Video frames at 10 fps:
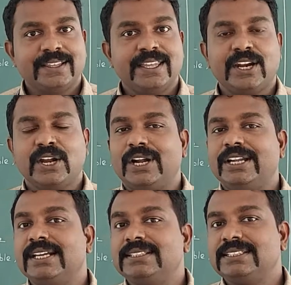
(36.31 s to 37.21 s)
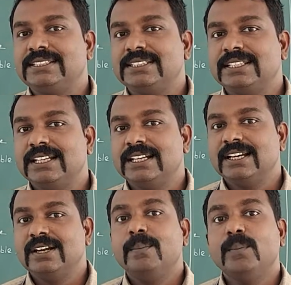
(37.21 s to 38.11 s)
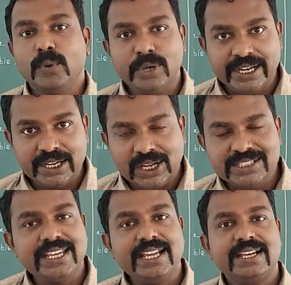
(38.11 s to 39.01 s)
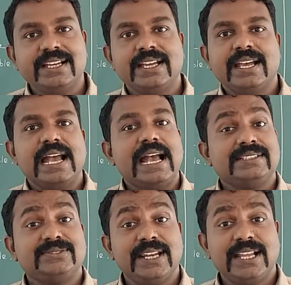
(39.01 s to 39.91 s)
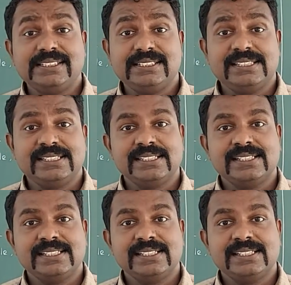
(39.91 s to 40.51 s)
They are called as Boolean logic as well as